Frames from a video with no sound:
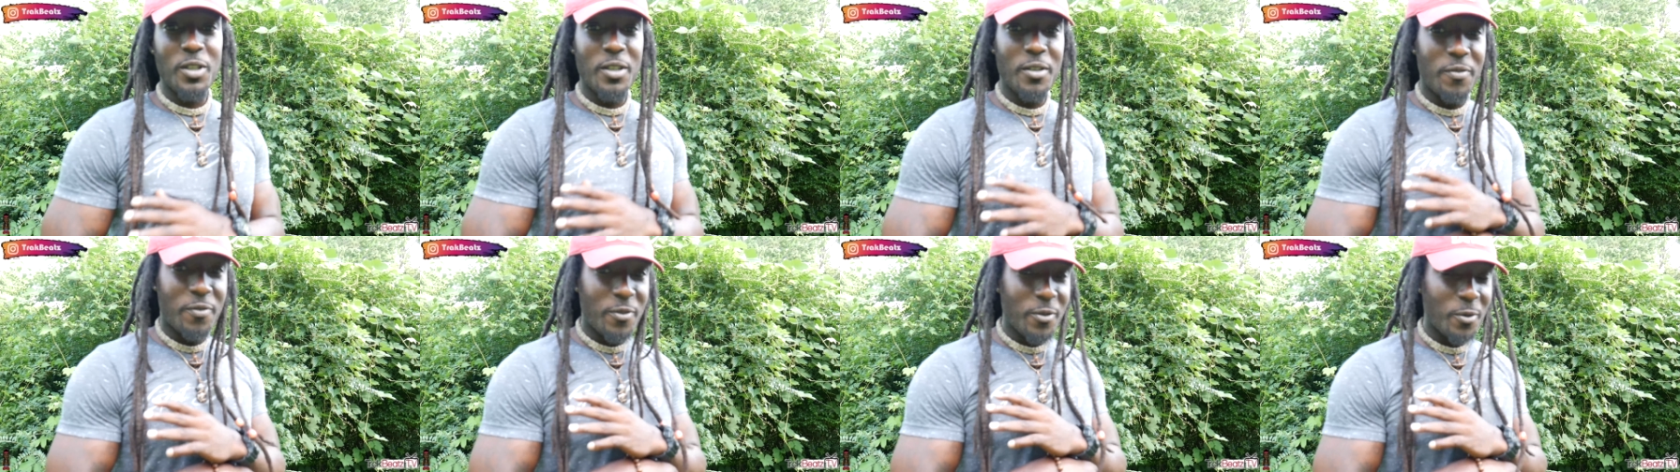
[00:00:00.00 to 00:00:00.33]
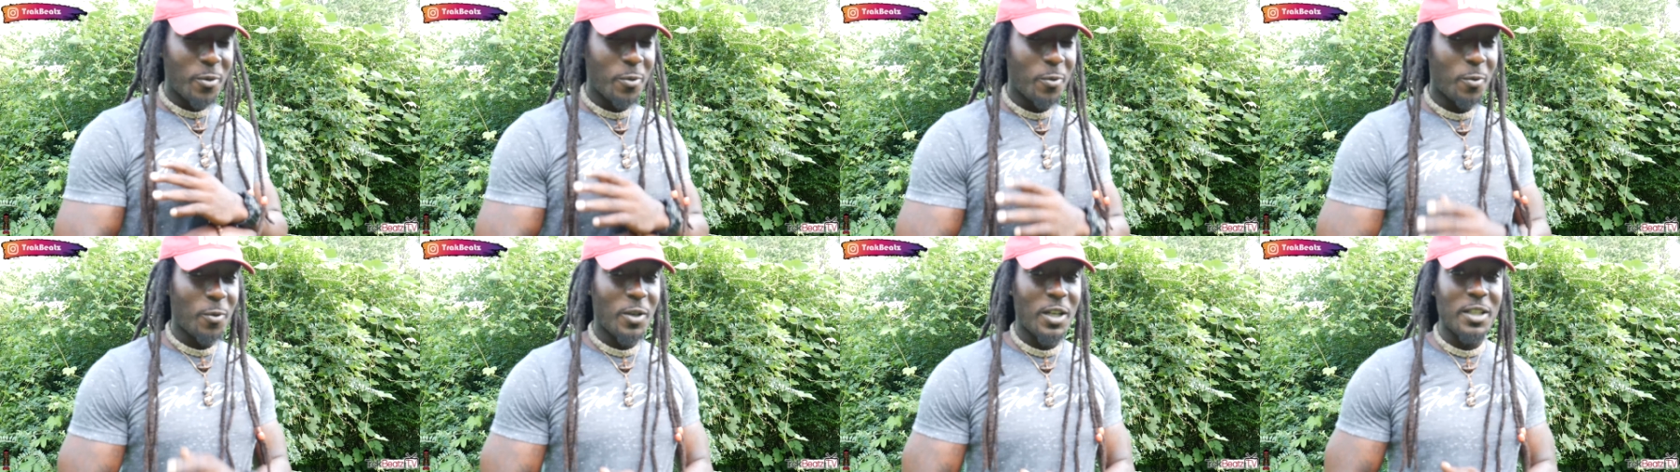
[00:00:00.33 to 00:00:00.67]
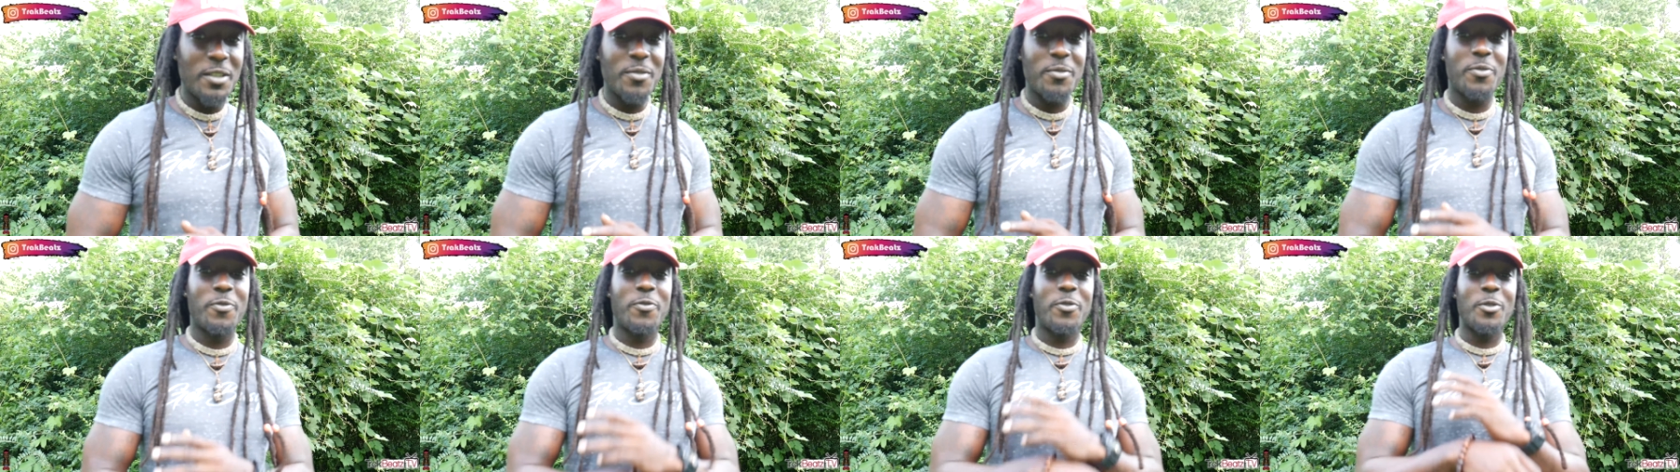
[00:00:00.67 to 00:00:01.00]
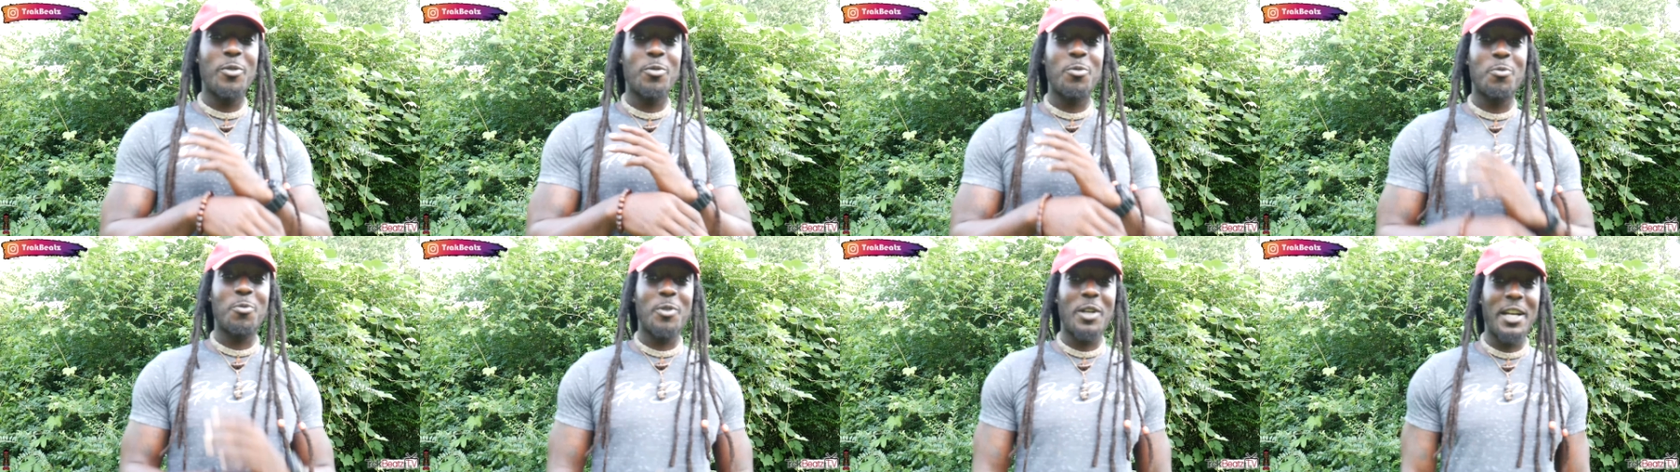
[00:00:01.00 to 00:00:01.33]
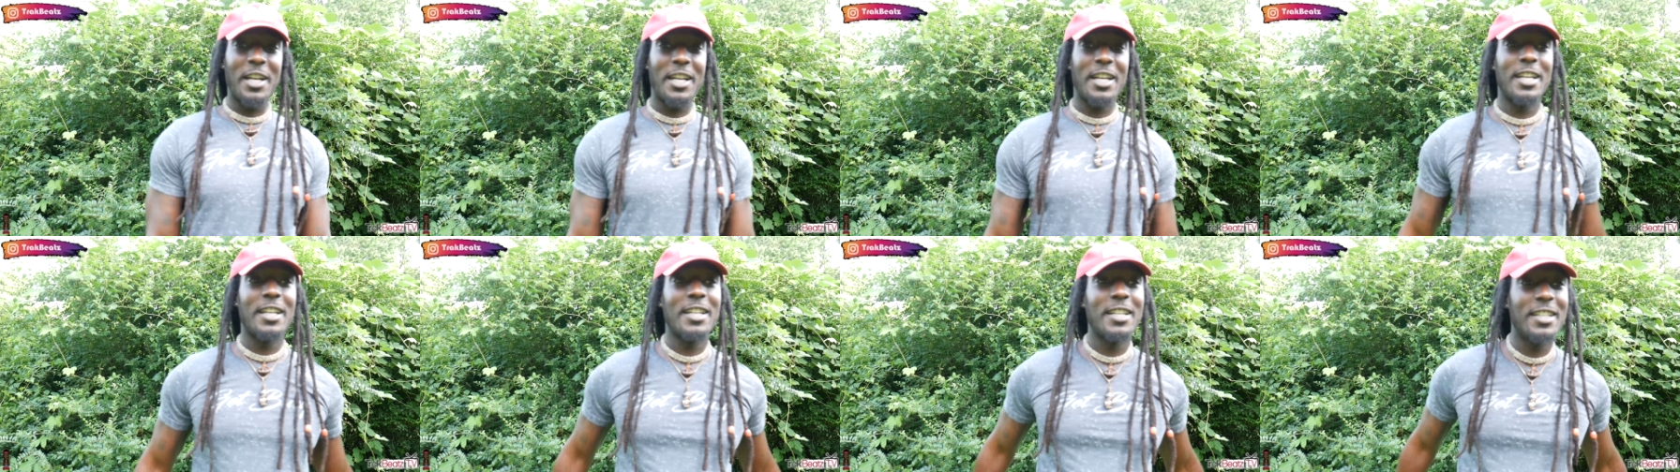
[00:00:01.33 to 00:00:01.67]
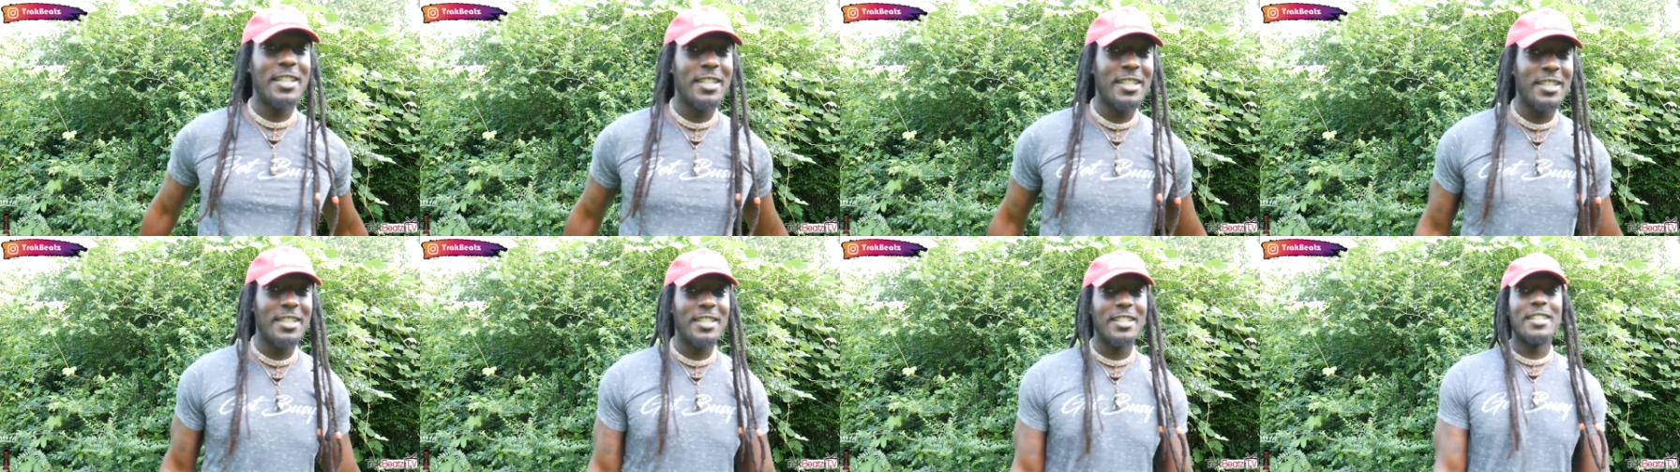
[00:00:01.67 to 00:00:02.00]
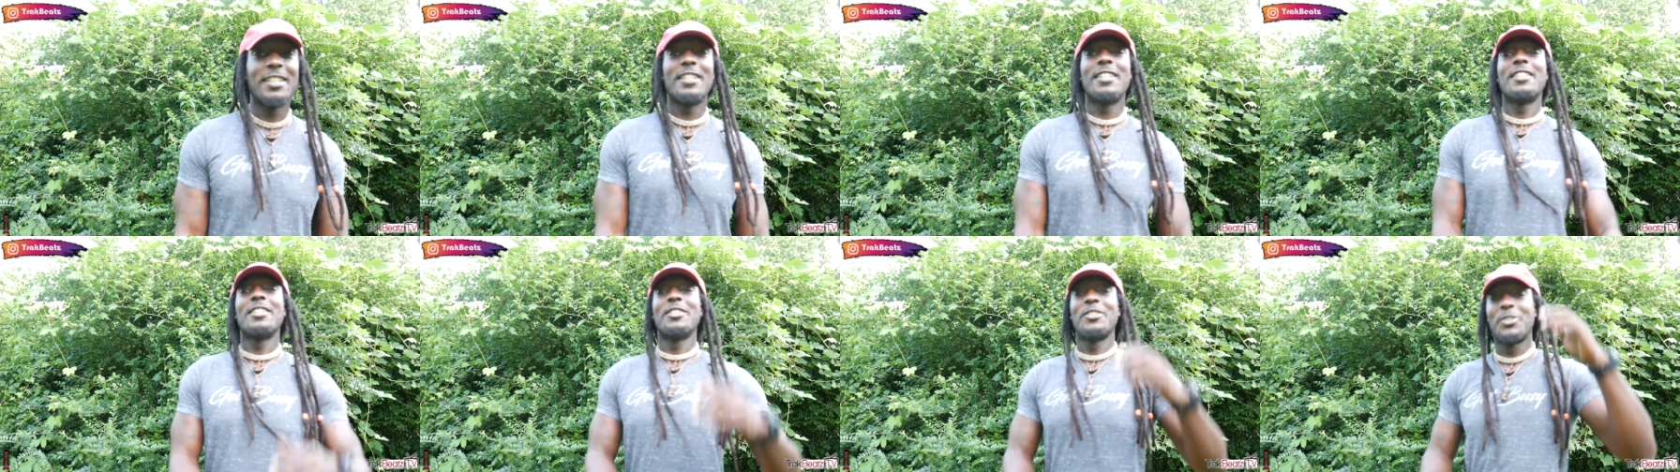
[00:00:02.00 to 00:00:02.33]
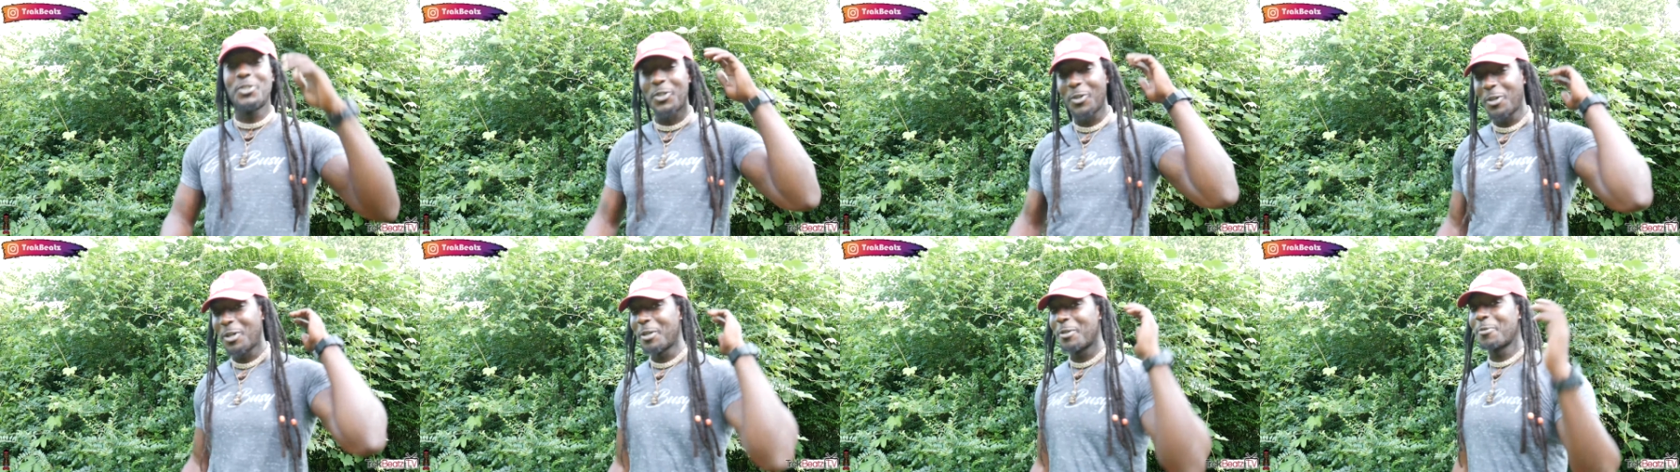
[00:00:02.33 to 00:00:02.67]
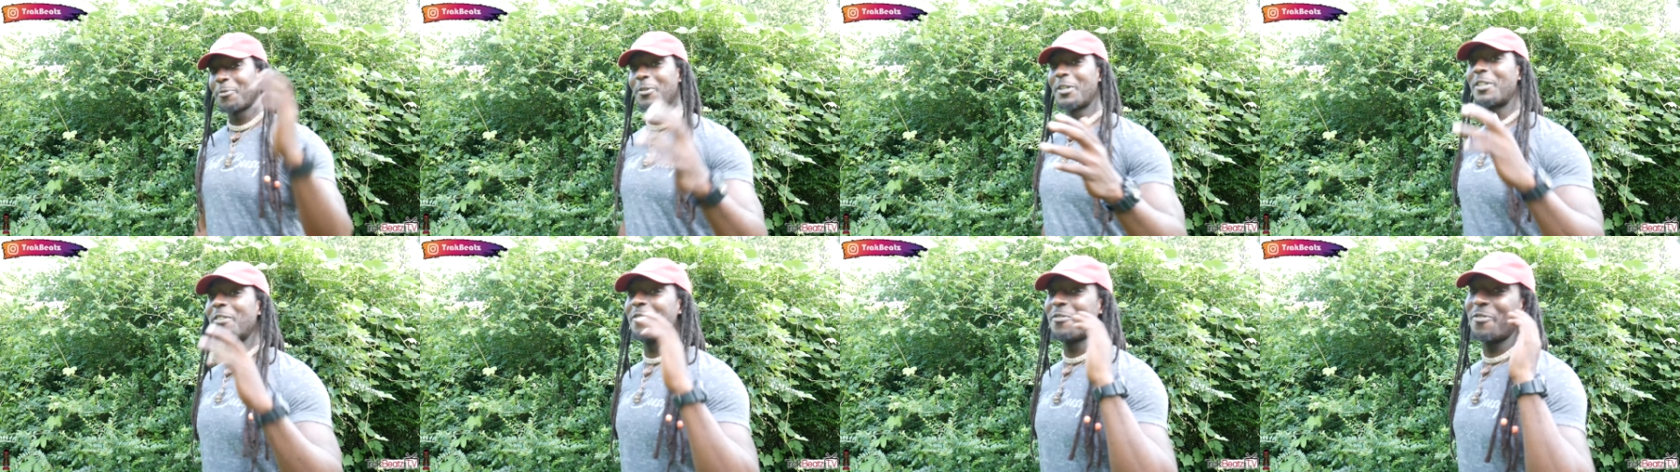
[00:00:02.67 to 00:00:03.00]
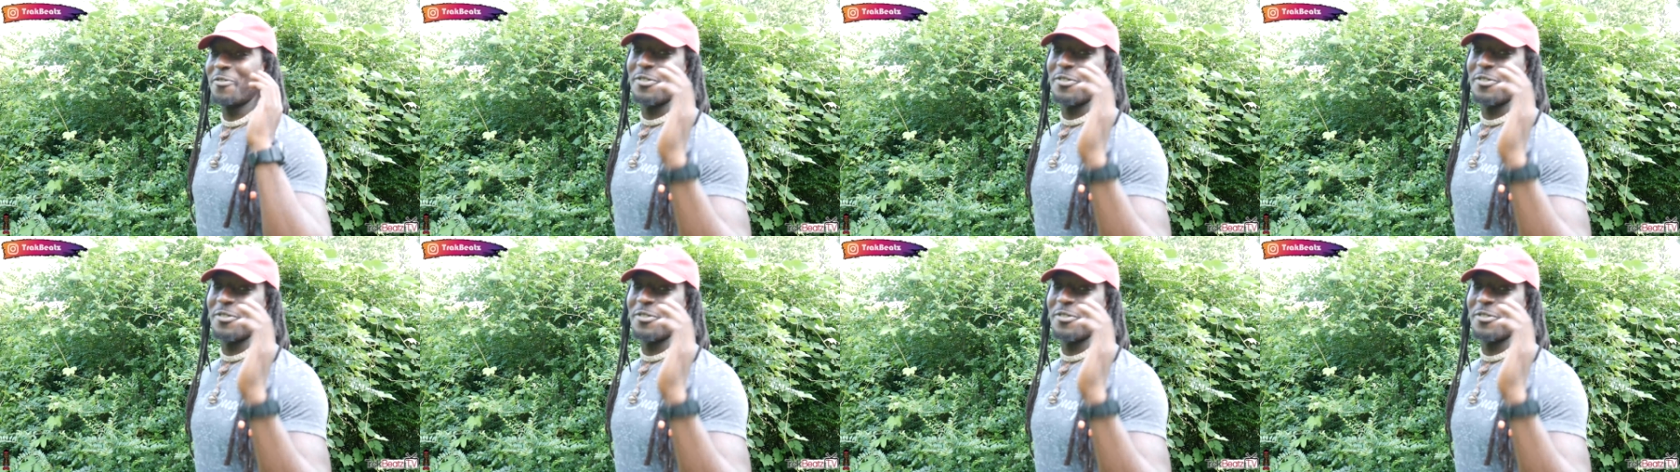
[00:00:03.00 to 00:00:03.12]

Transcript: if it wasn't for rain. Joy wouldn't